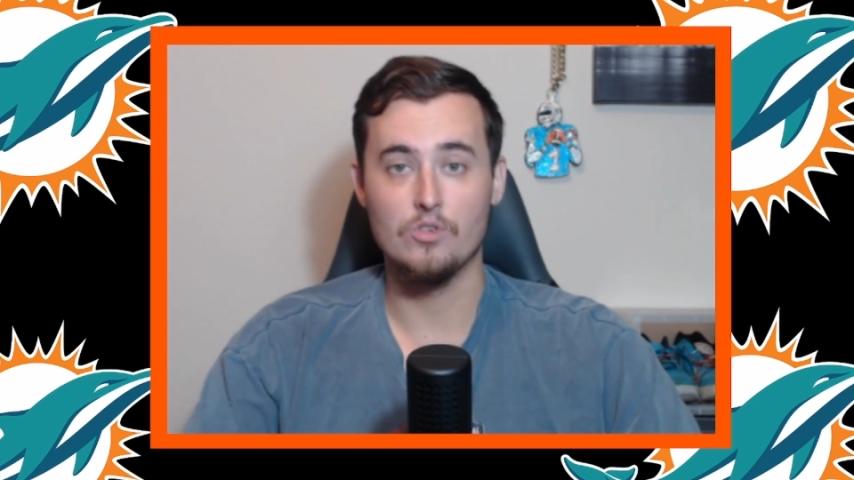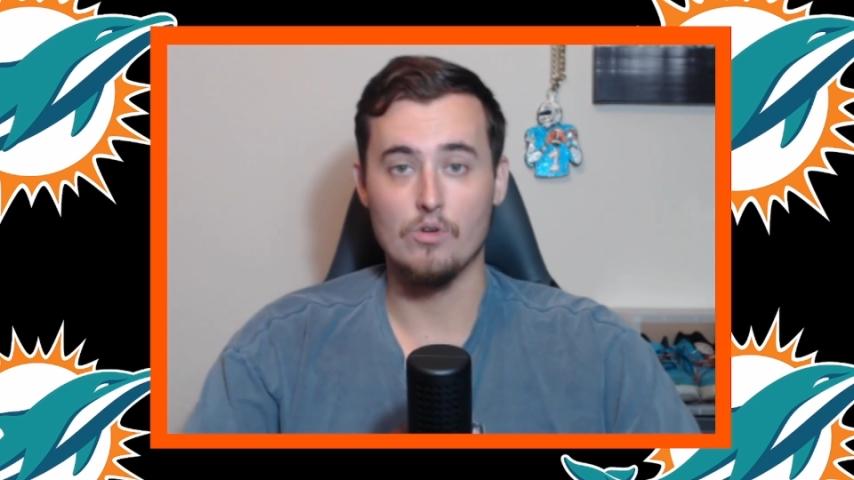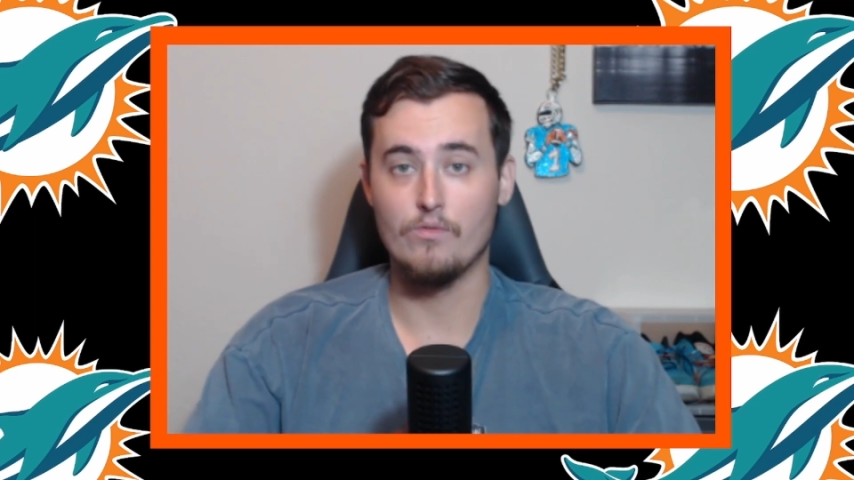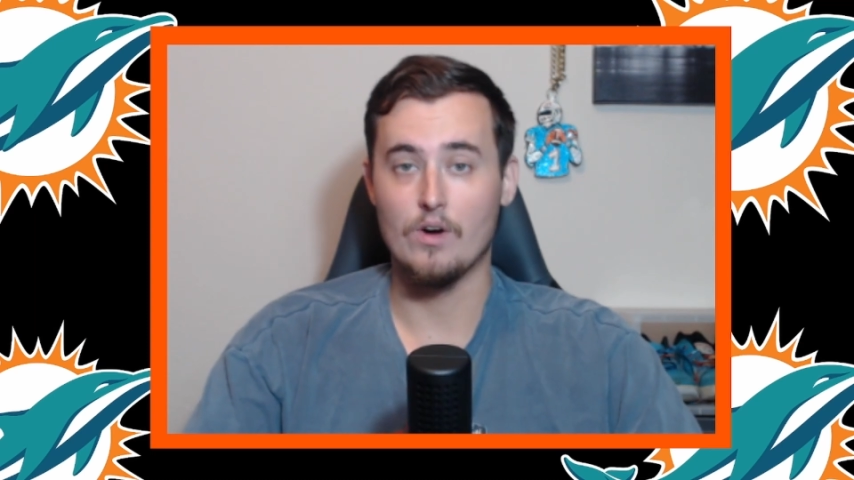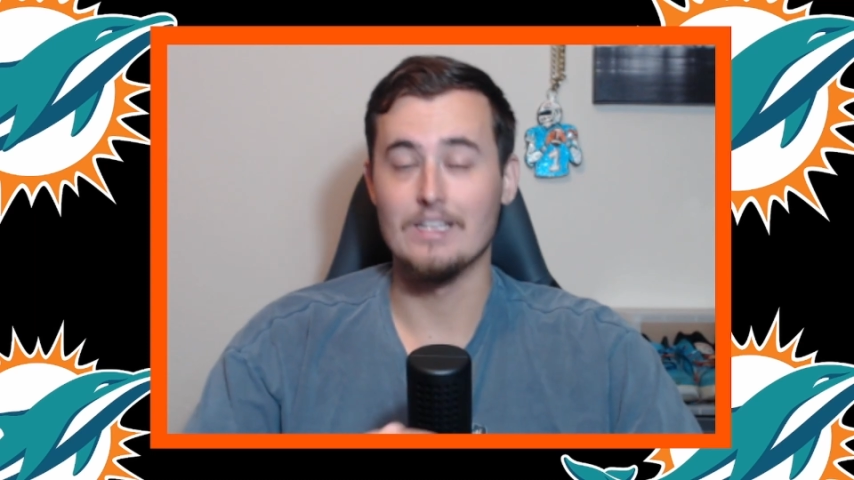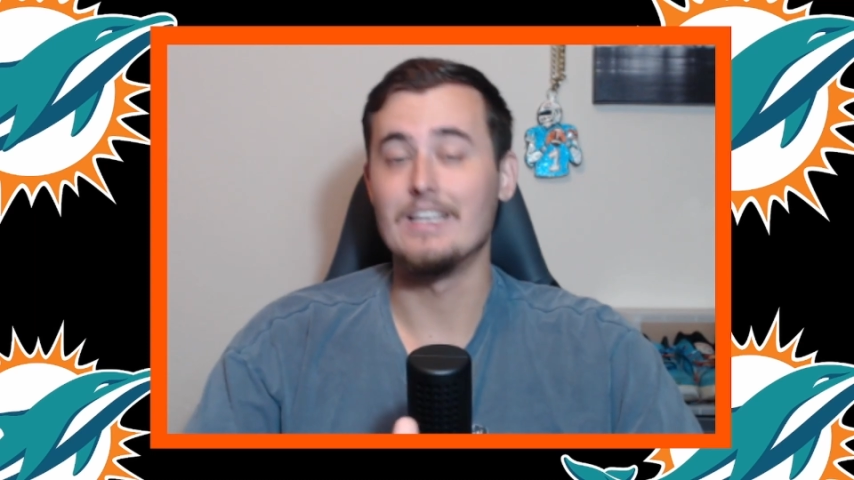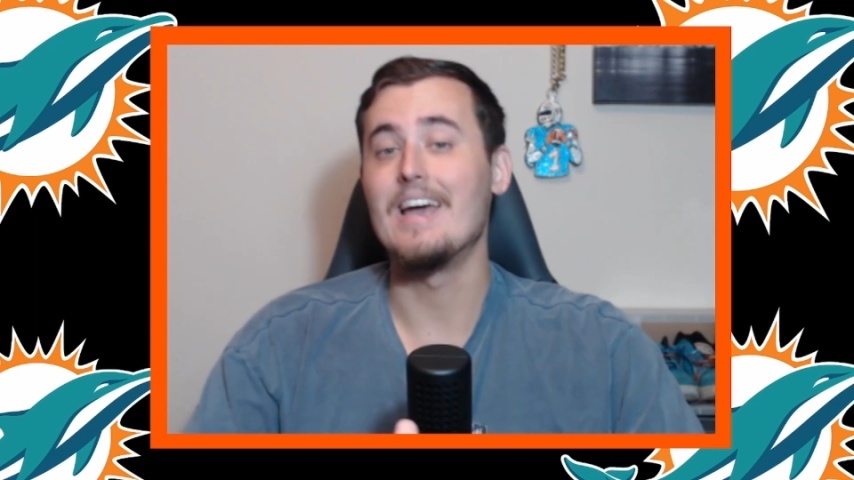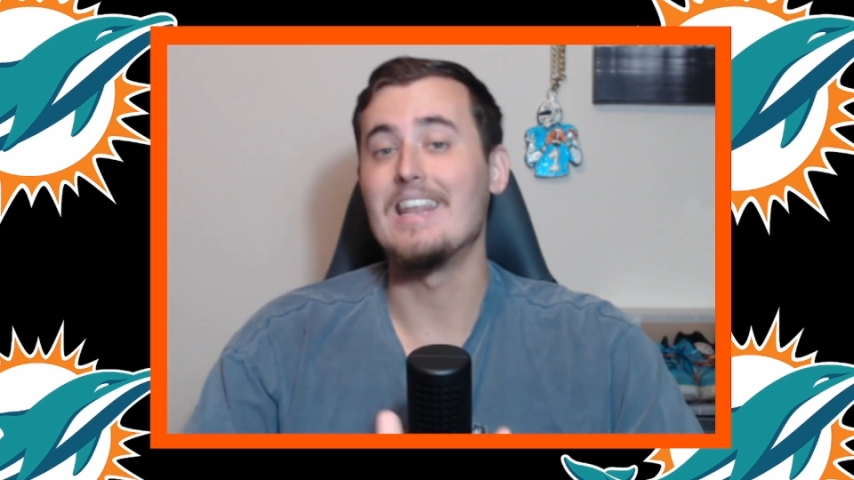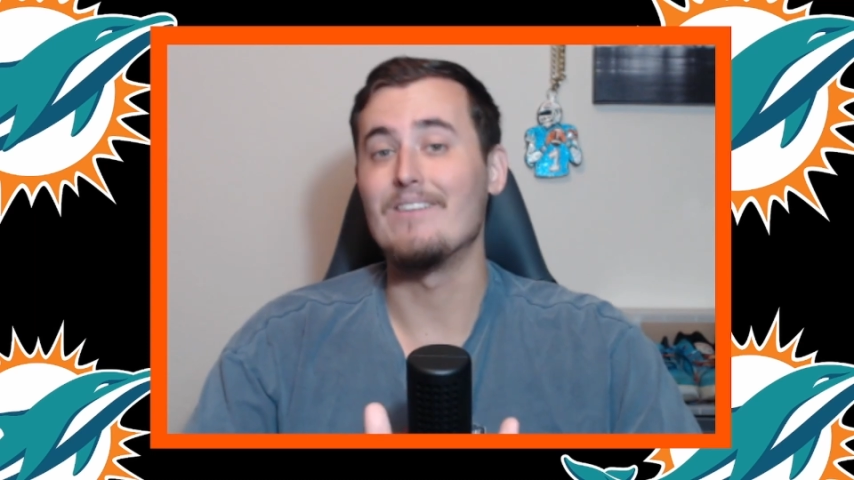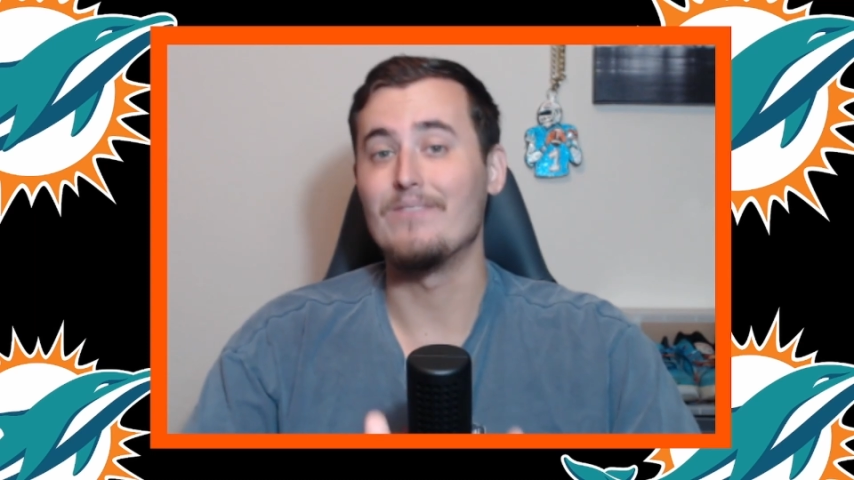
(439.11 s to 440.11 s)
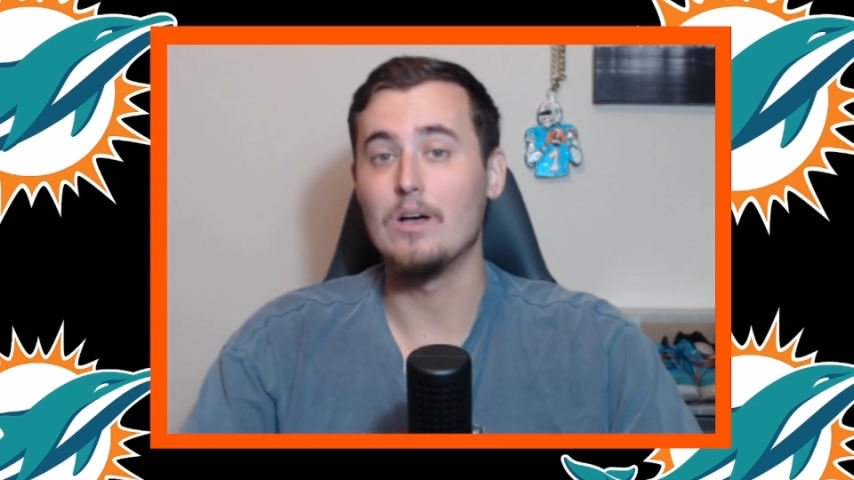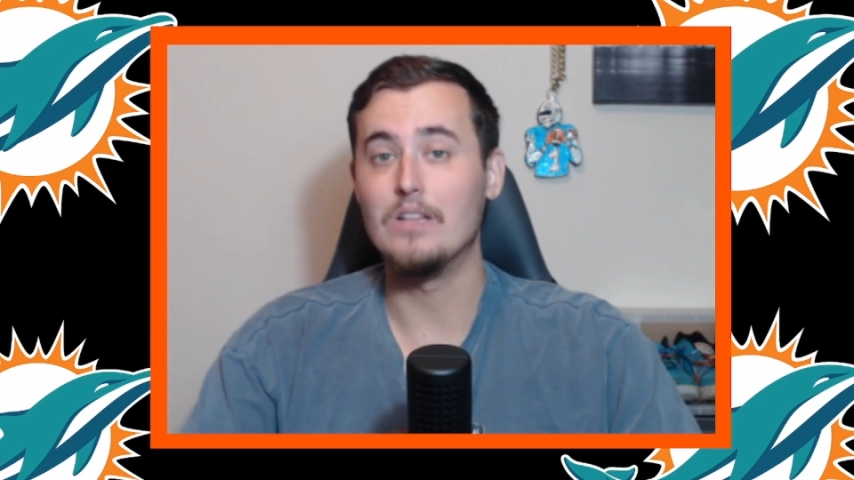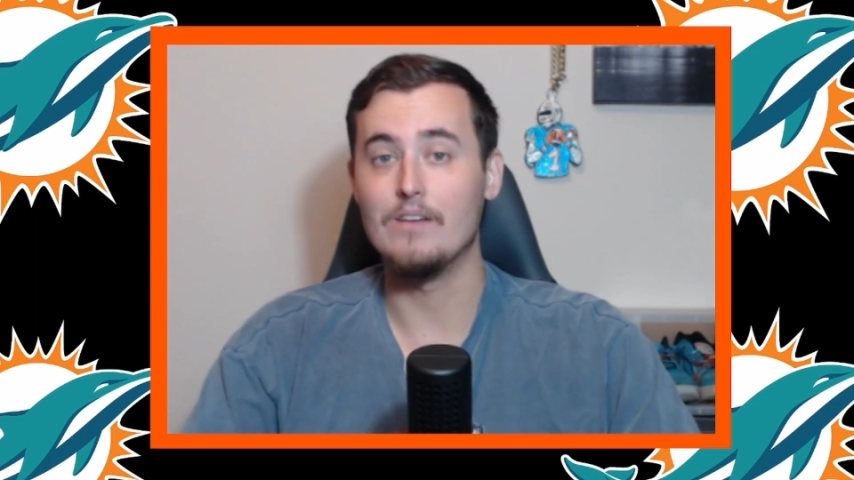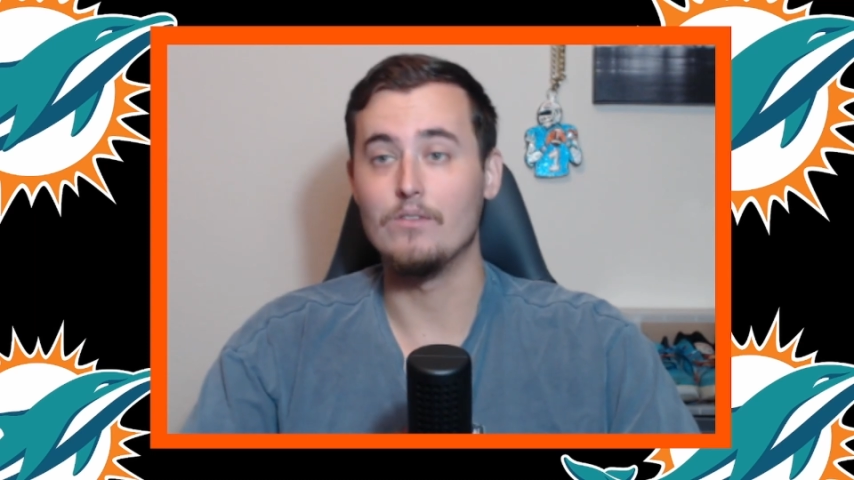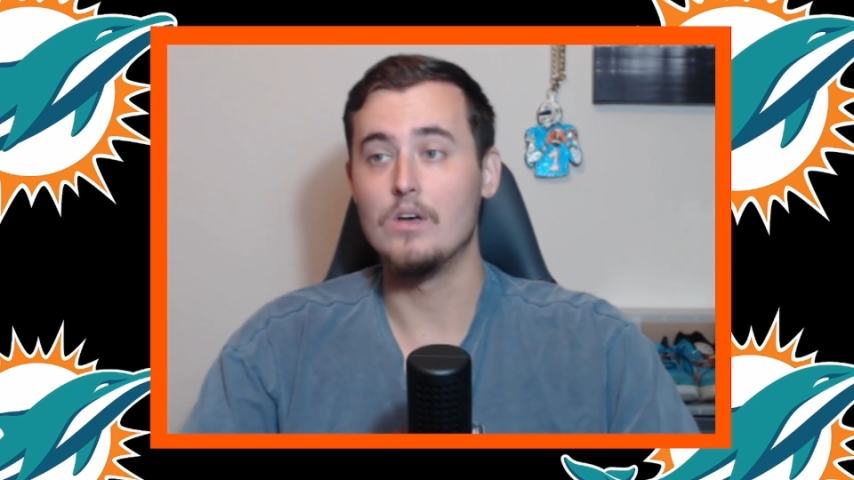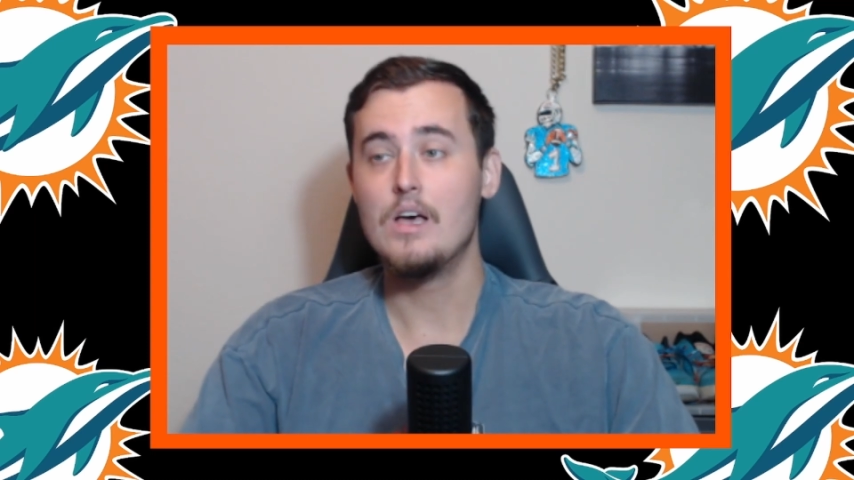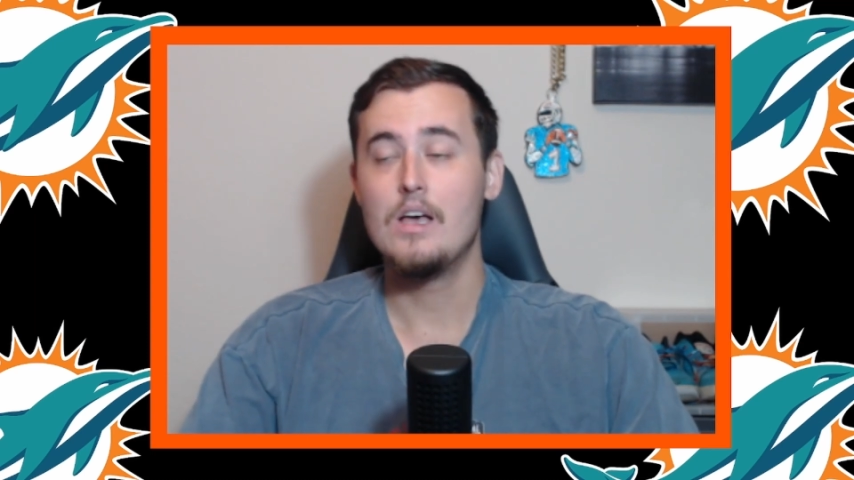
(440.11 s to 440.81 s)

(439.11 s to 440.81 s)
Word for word: so far at the NFL level.